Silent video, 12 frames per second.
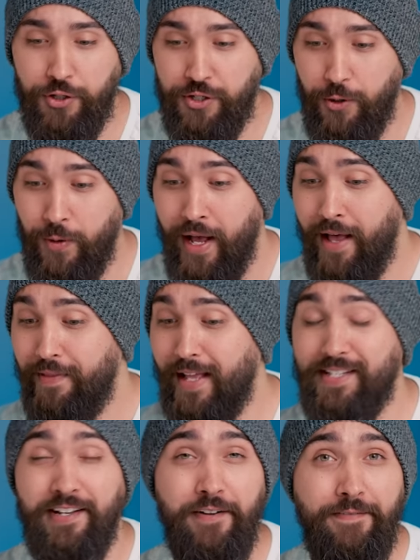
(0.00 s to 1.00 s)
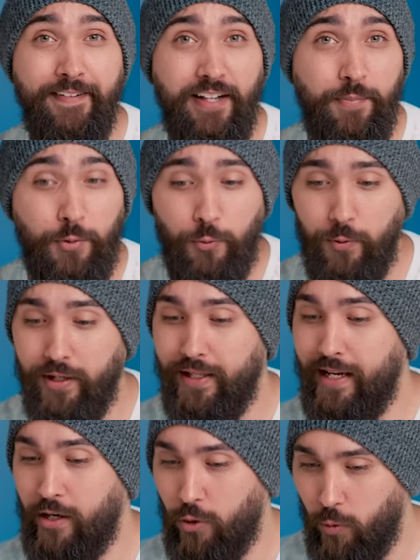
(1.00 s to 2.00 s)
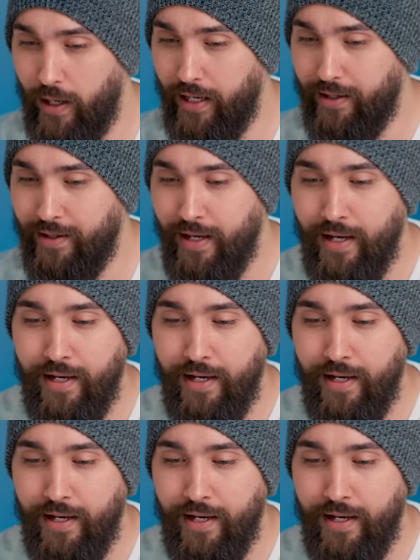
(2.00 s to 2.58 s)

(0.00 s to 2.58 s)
so that's gonna fill up really quick.